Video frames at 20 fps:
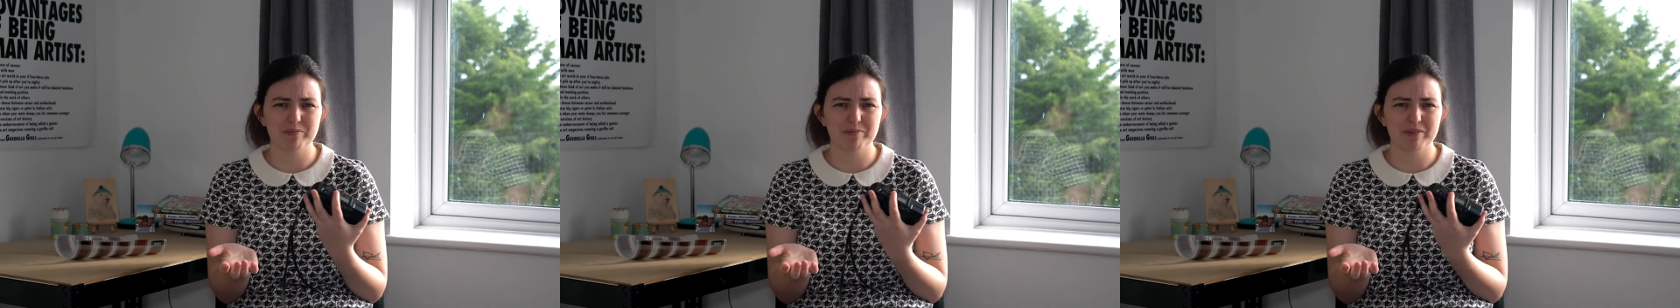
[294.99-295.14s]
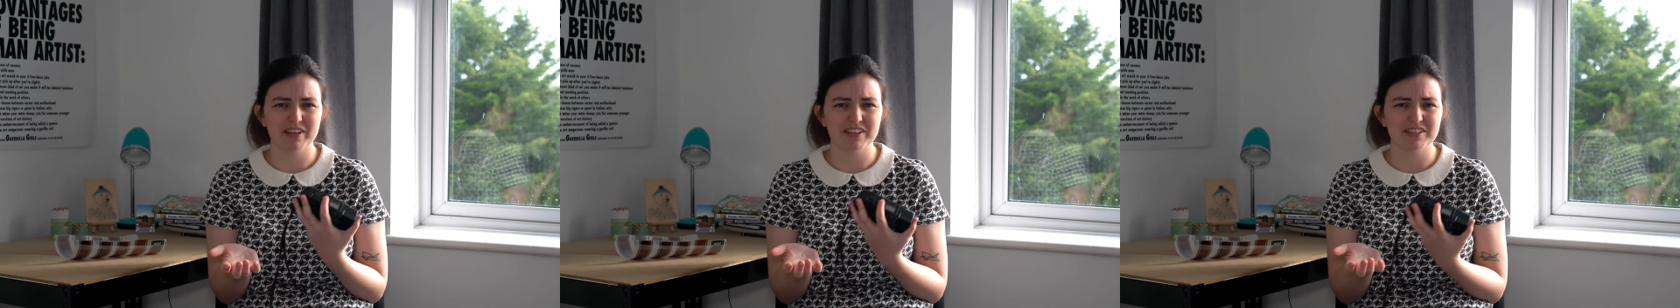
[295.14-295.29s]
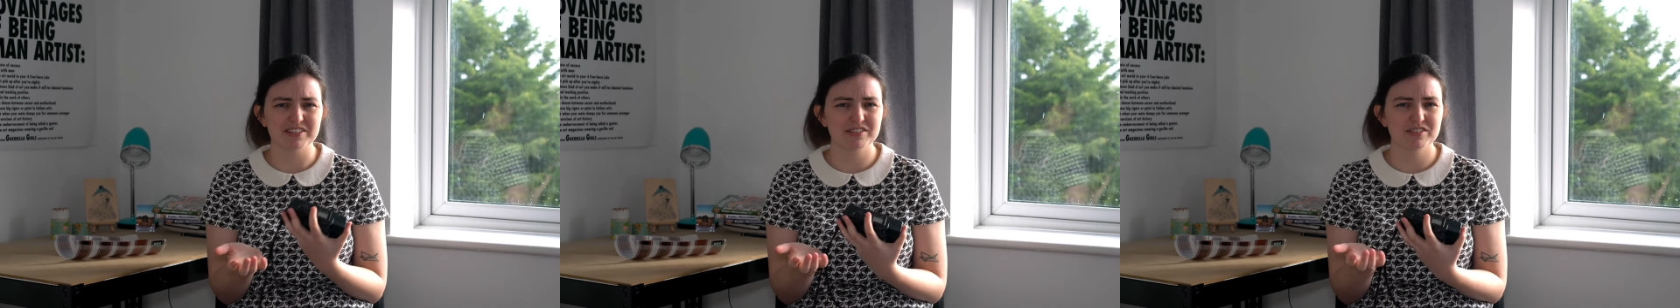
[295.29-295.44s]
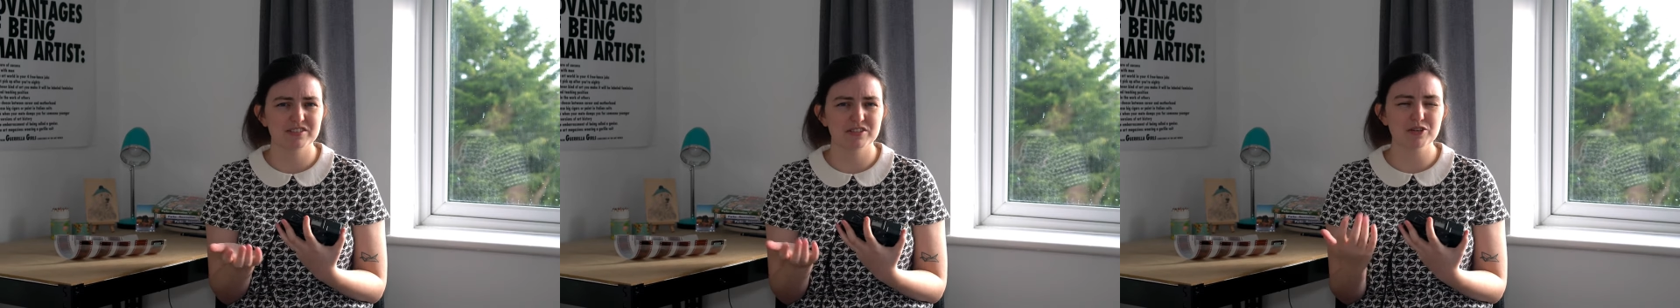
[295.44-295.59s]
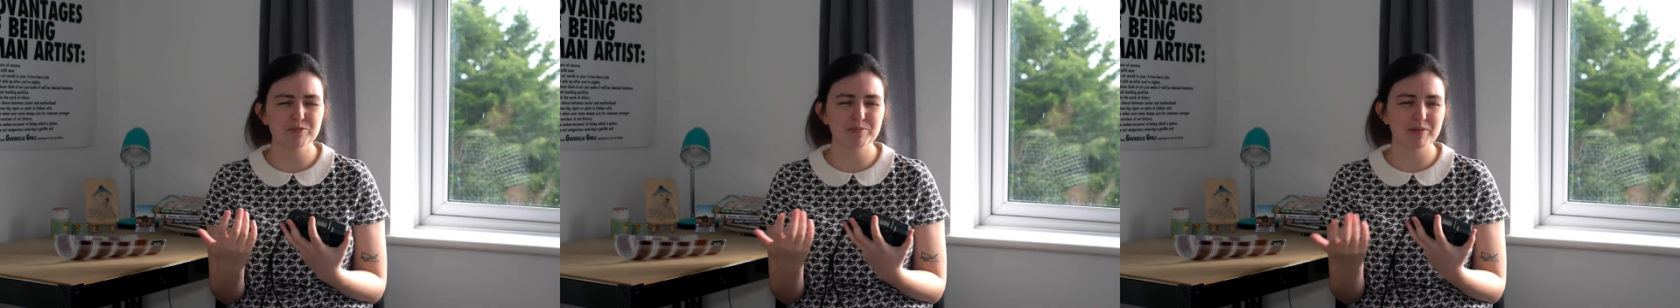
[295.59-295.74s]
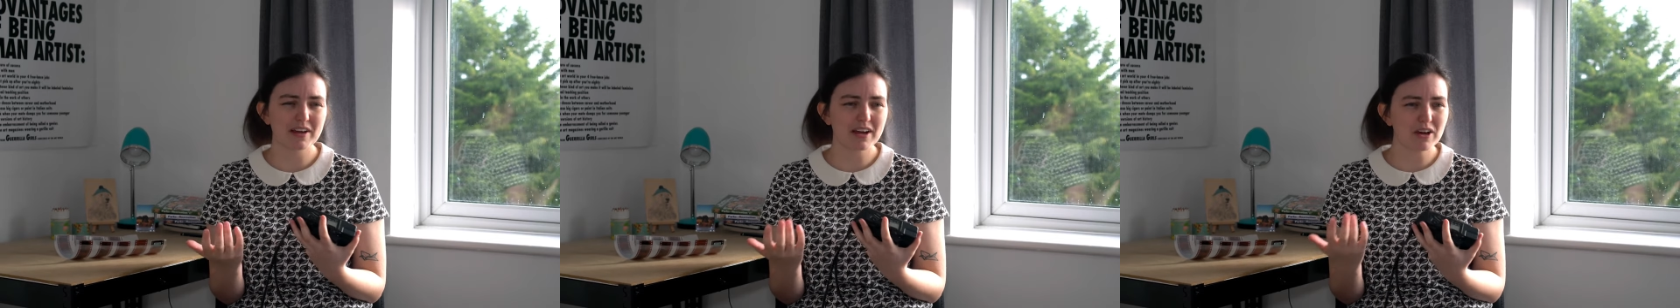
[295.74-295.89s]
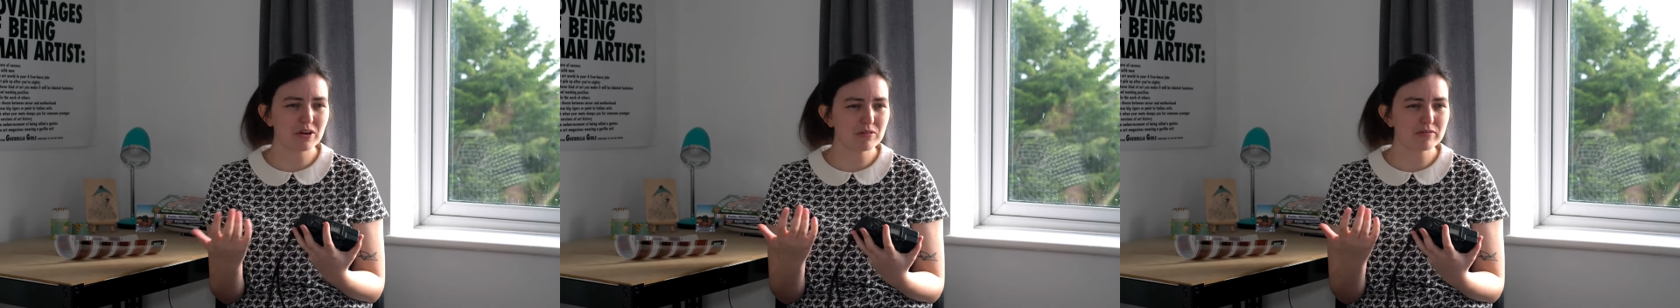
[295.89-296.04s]
be
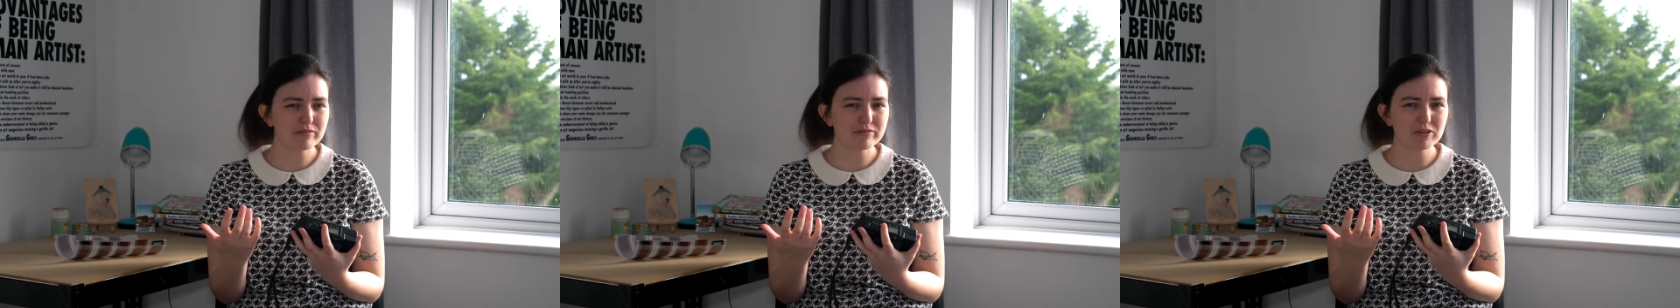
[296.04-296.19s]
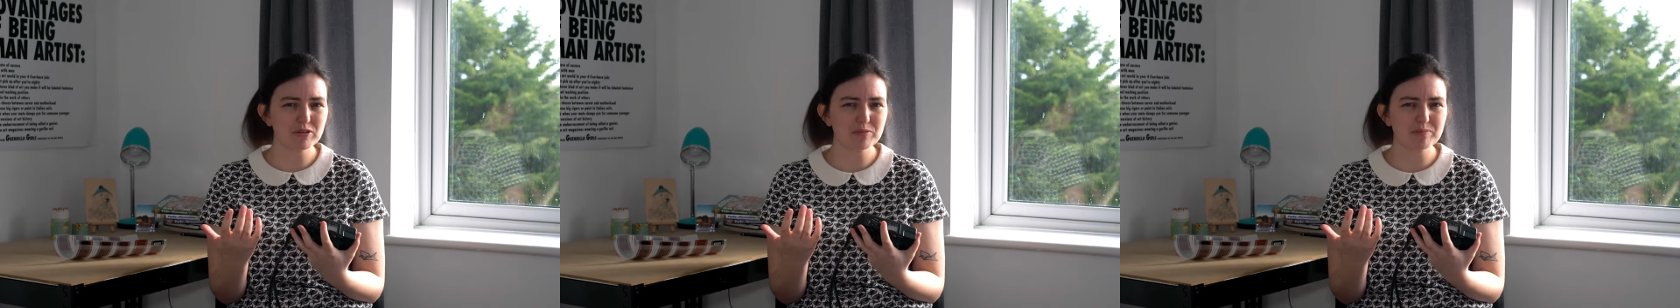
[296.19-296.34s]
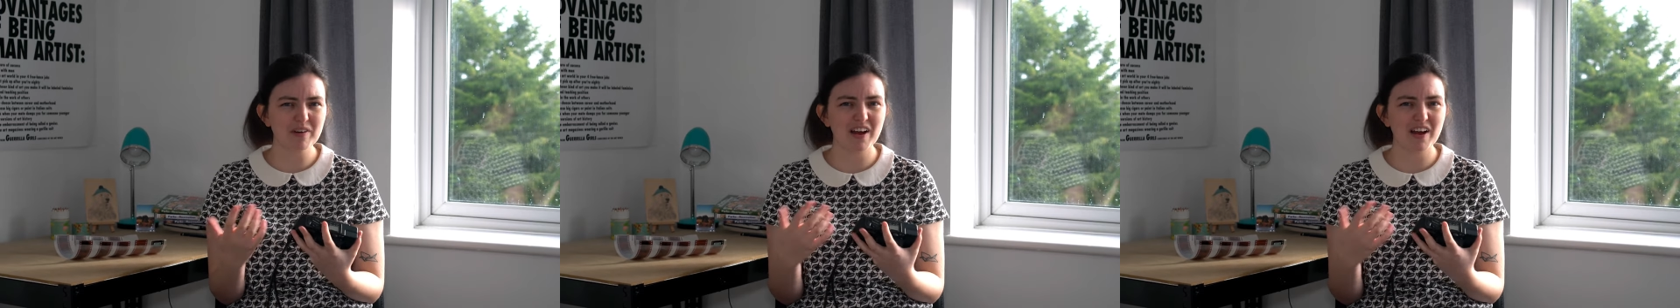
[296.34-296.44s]
super helpful,